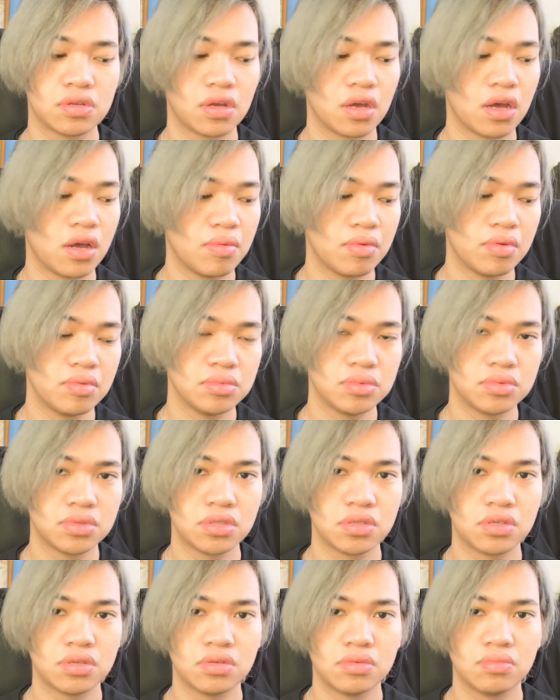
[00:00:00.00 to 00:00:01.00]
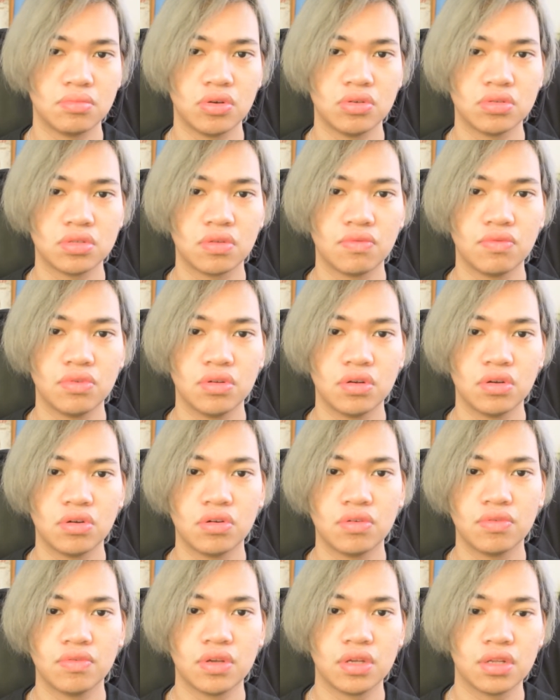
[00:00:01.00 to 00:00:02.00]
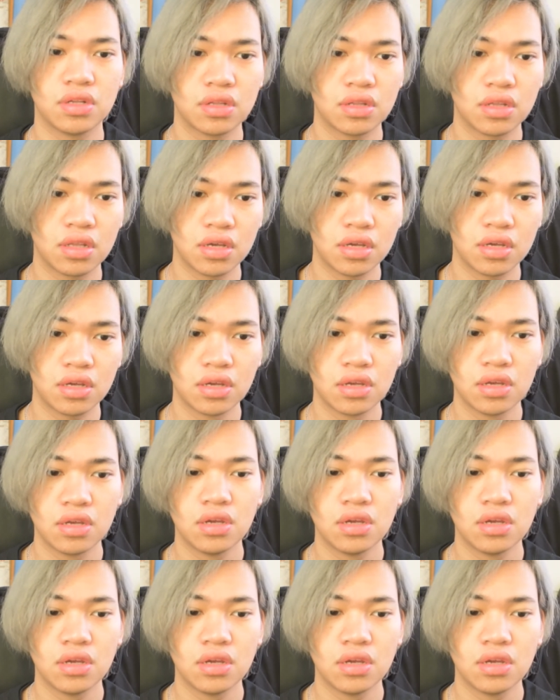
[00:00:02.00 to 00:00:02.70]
I'm sure most of you know of it.